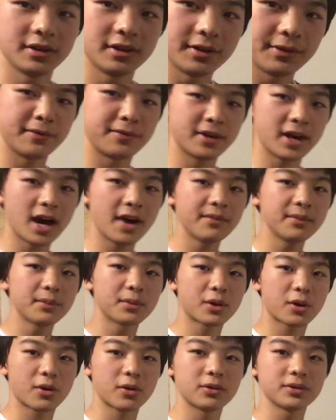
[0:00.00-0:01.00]
If you have them
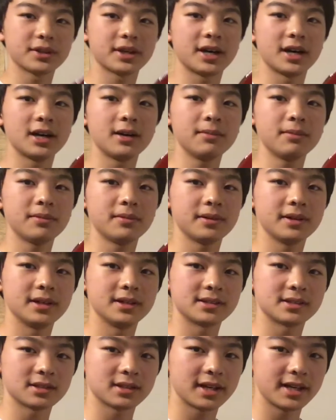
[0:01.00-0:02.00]
curled up,
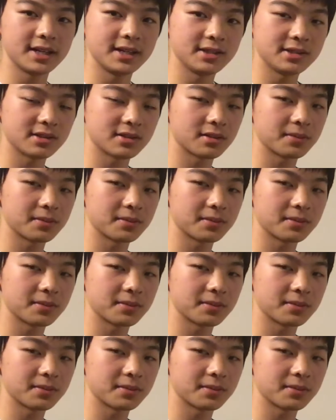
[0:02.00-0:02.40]
it's a lot easier